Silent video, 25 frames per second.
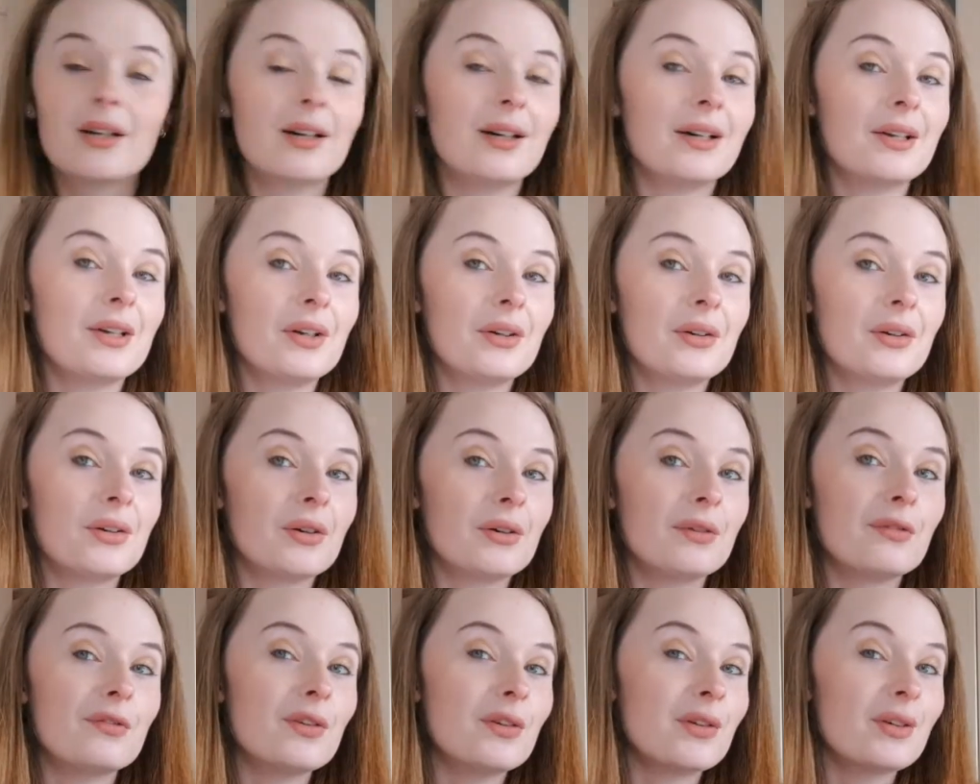I don't know
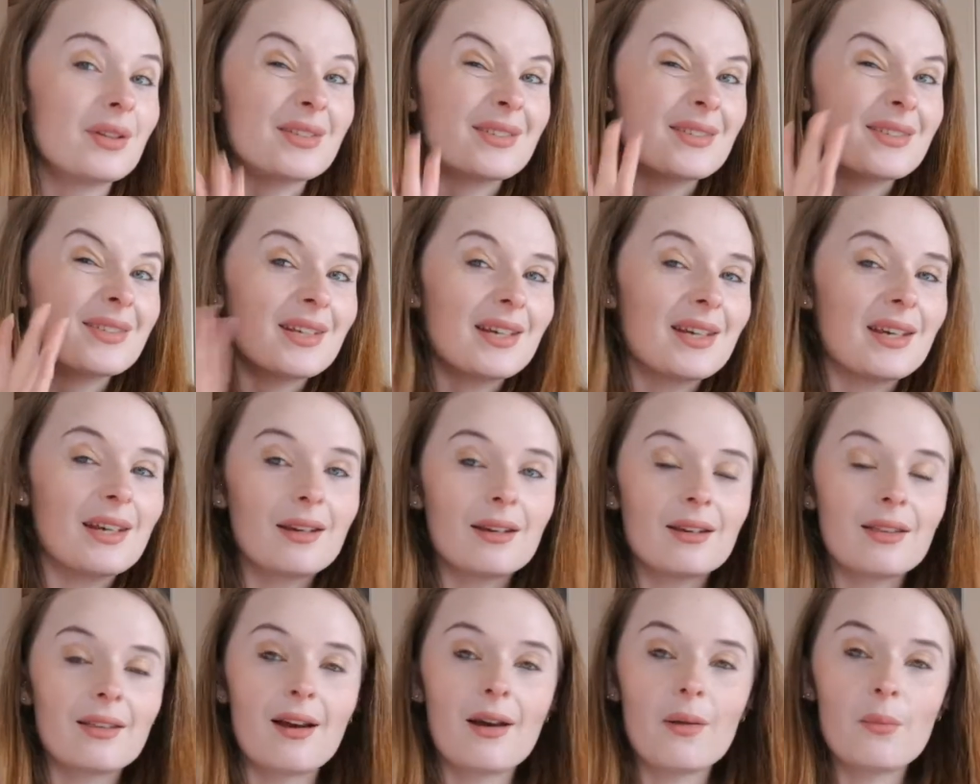if you can
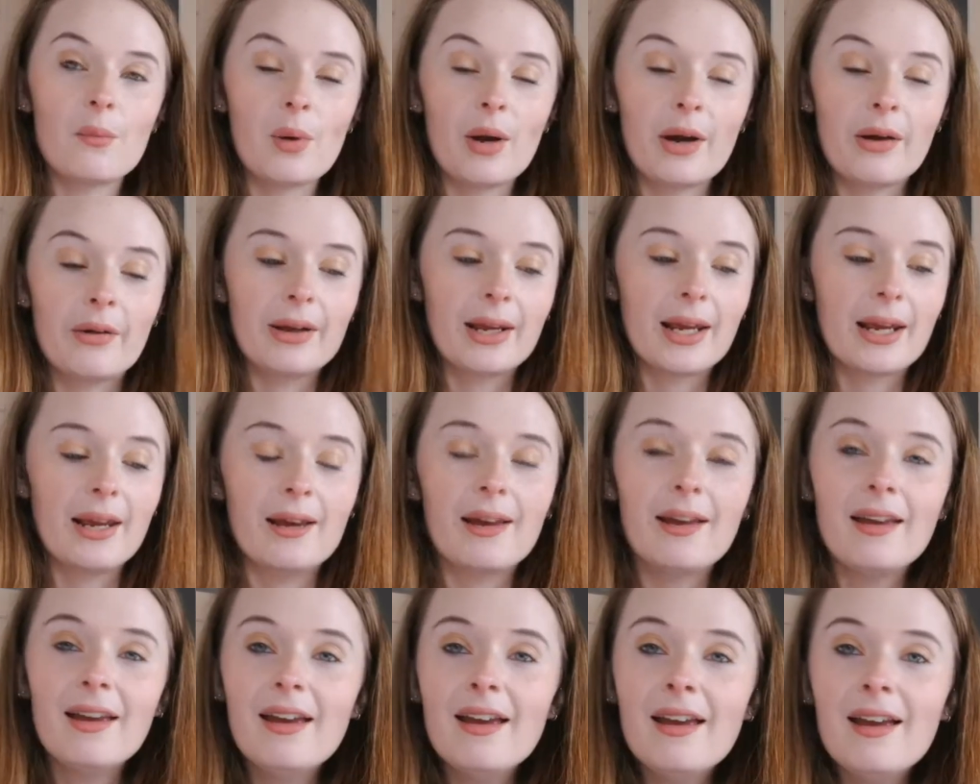see that I'm wearing it,
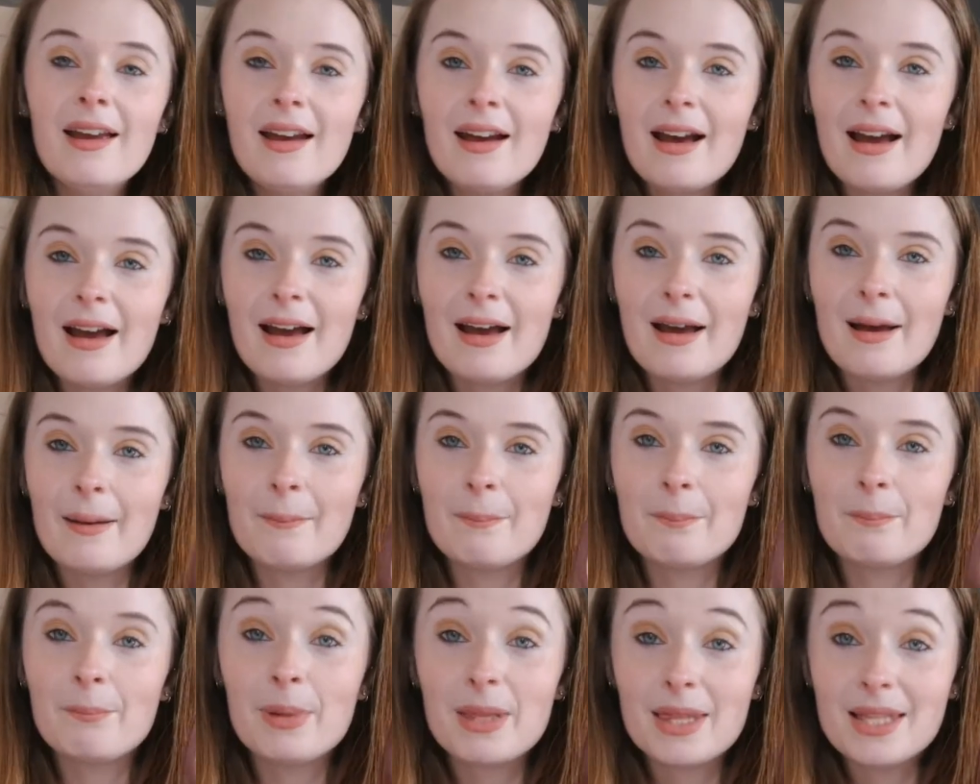
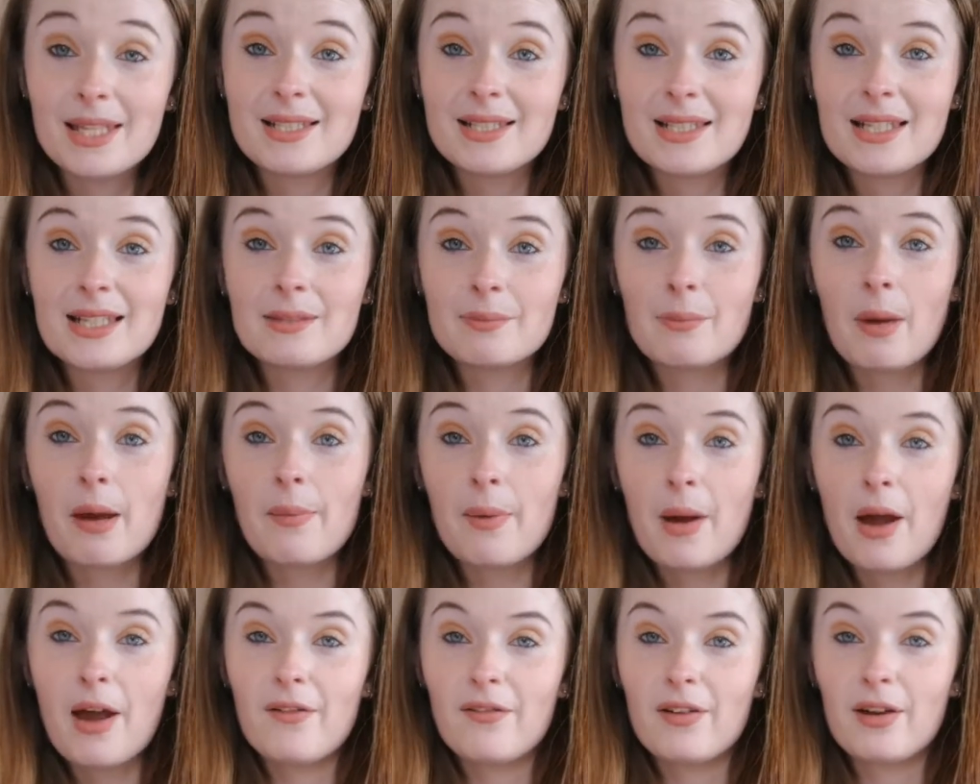but this is my
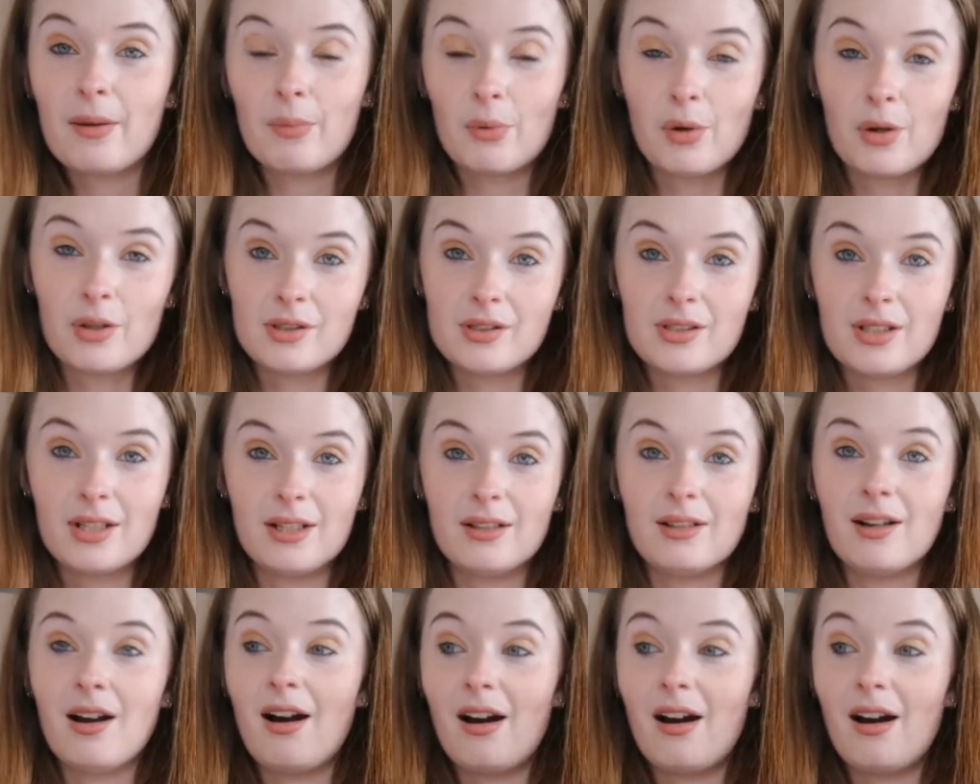perfect bronzer.